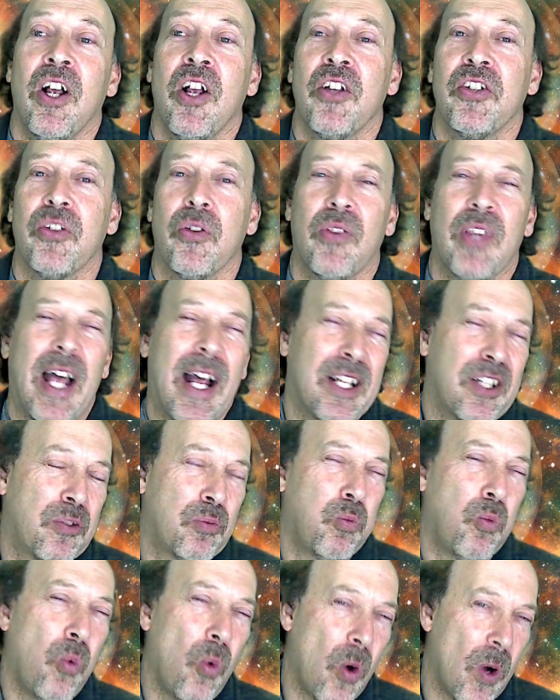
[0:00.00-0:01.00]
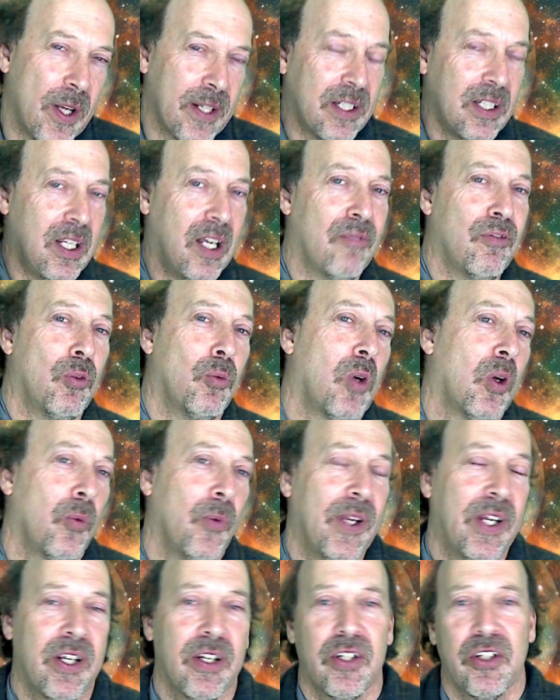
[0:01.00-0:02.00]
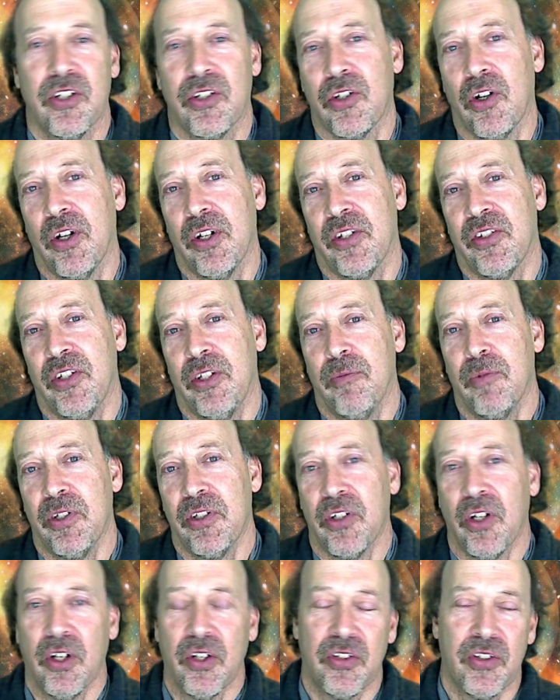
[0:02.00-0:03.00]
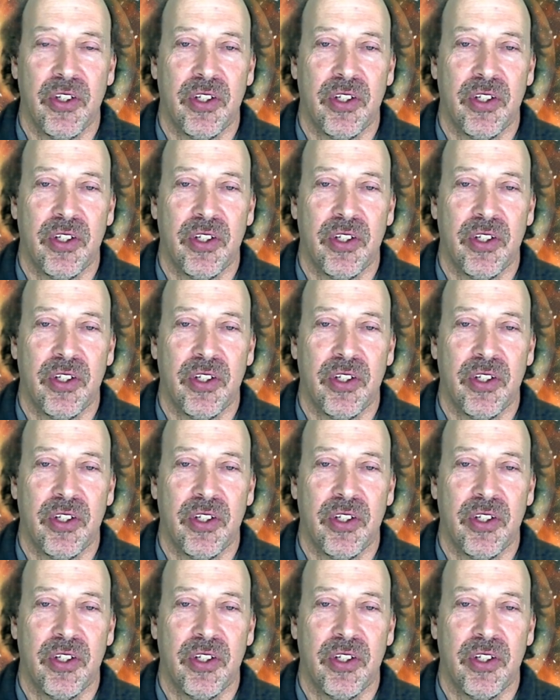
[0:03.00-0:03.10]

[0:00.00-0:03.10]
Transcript: So that's one level where we could start seeing results.